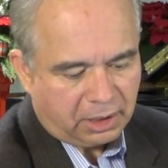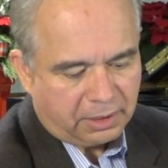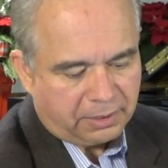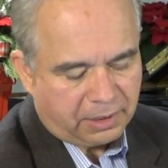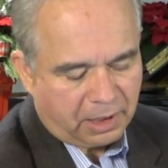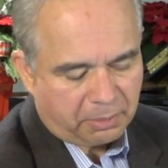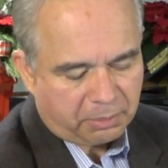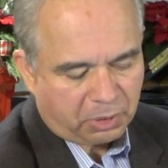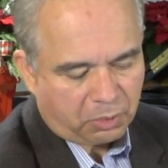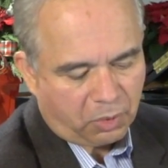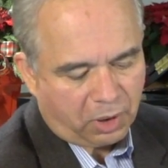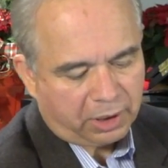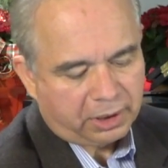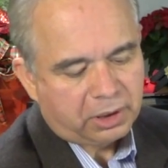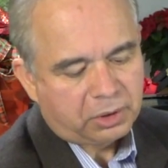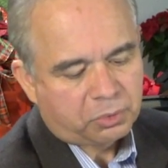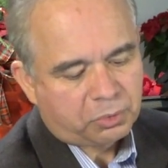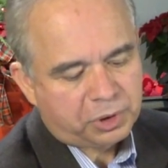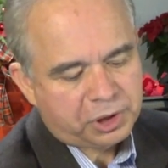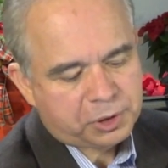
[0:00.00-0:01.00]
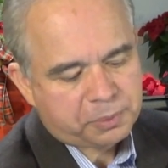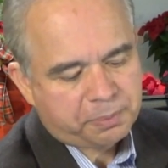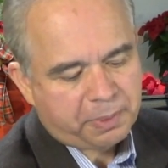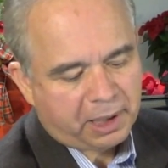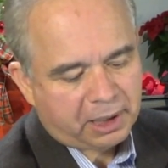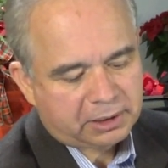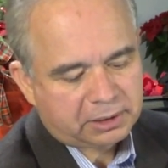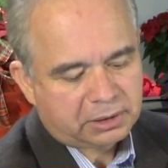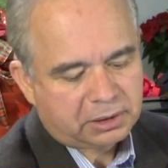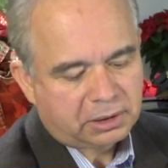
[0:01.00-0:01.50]
Number 1,
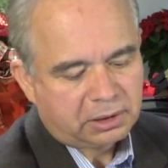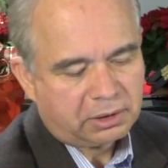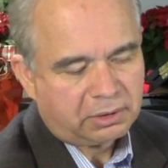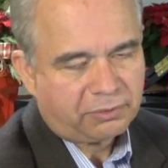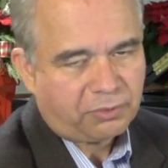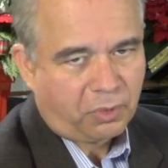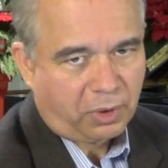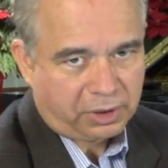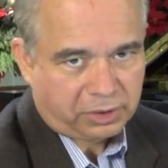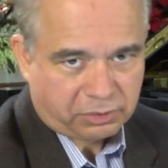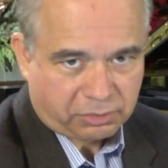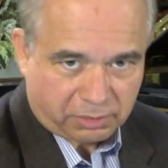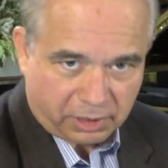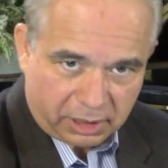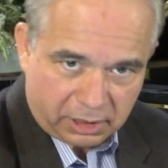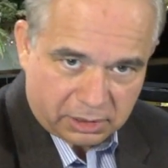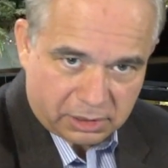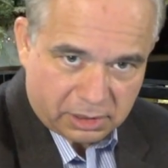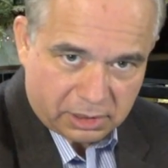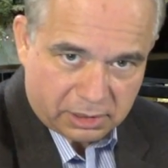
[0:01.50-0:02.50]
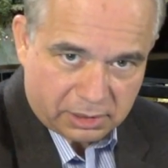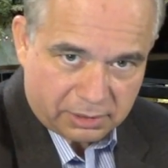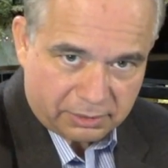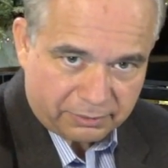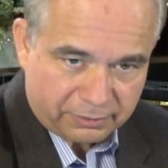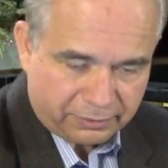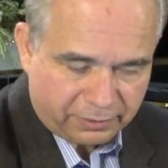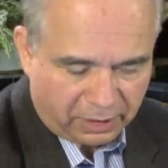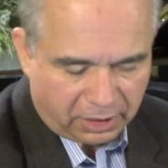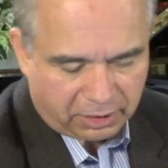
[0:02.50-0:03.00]
respect the voice ranges.
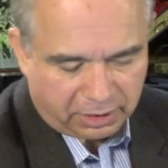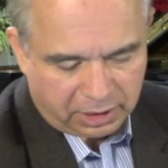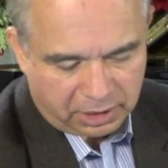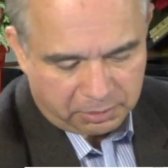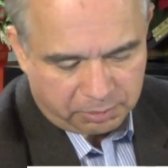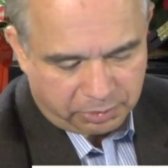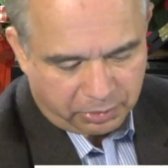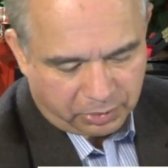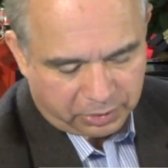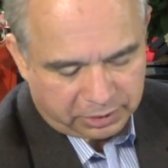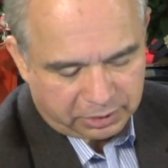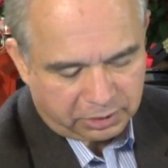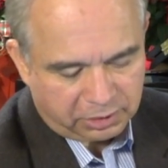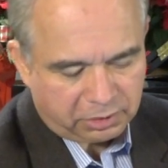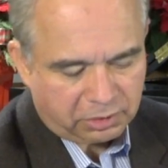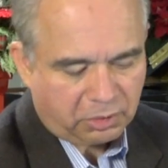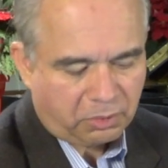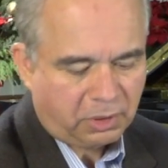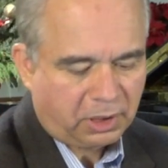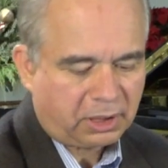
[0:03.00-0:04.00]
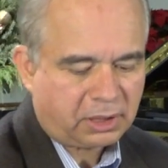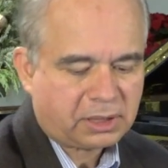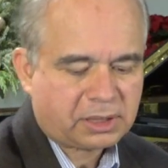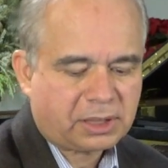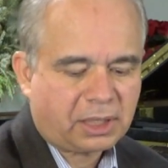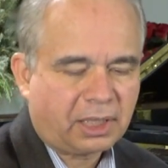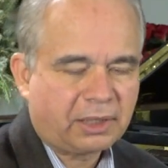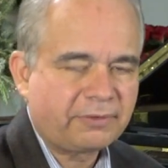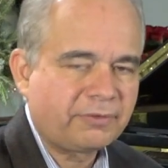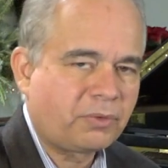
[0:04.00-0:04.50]
Very important. You don't want to
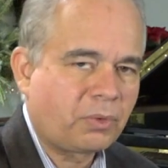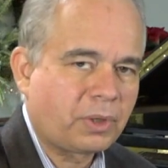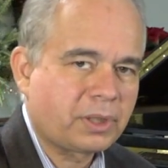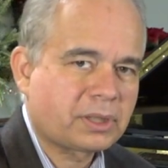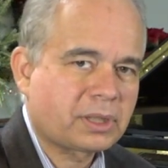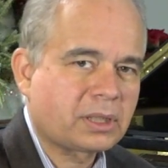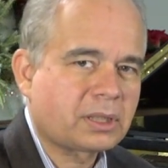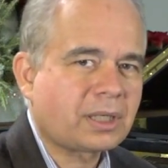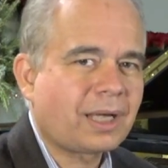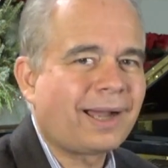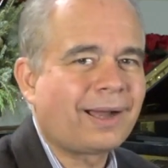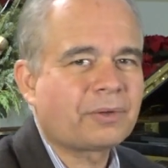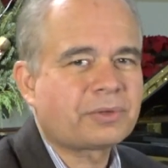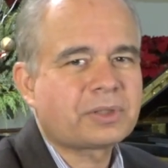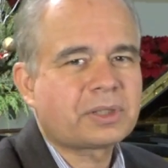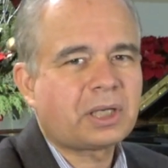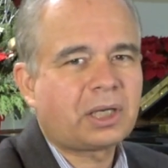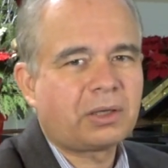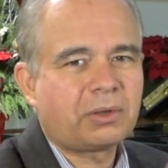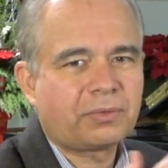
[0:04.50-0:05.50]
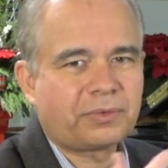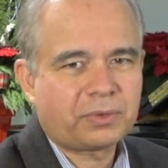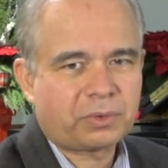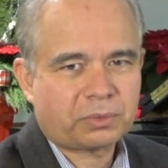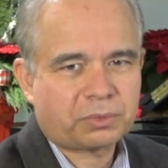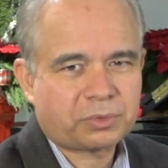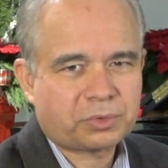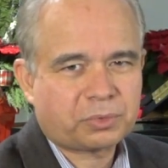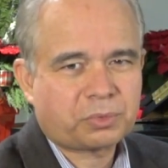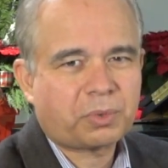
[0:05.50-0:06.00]
assign voices outside of
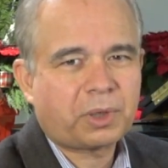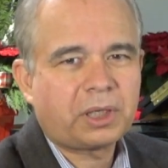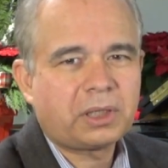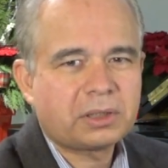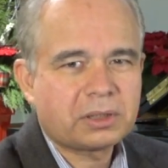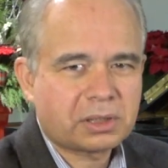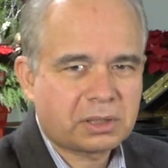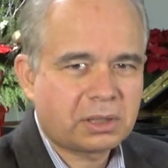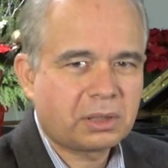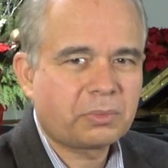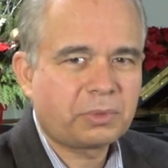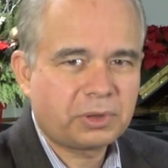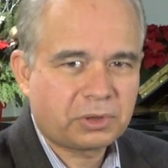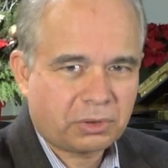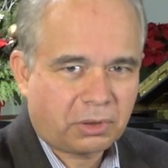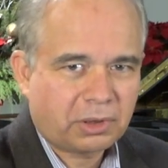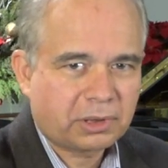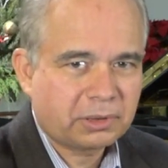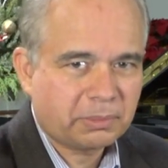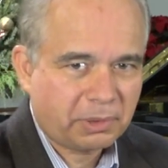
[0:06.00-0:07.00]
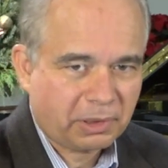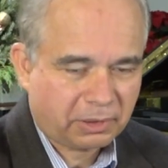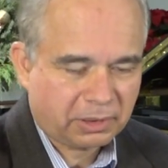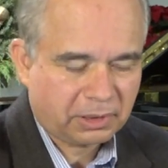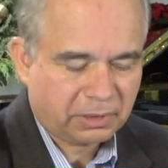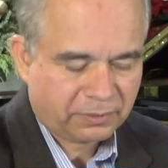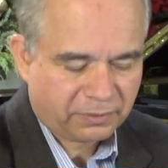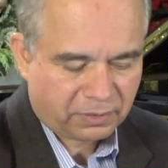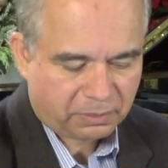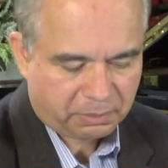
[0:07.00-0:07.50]
those ranges that we talked about in
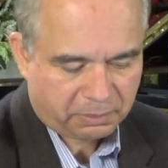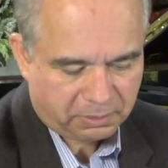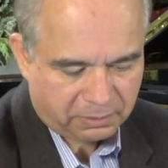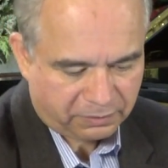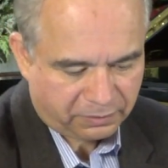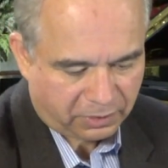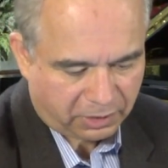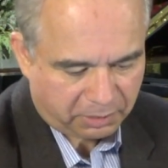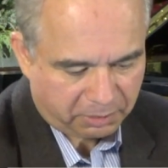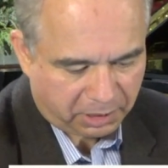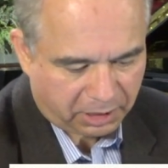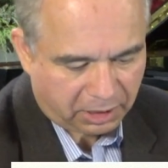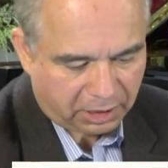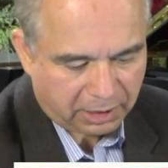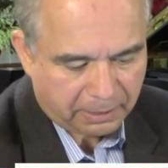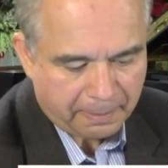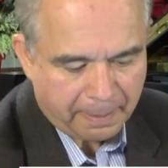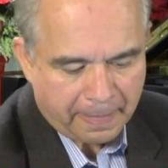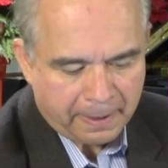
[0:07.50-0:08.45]
the very beginning.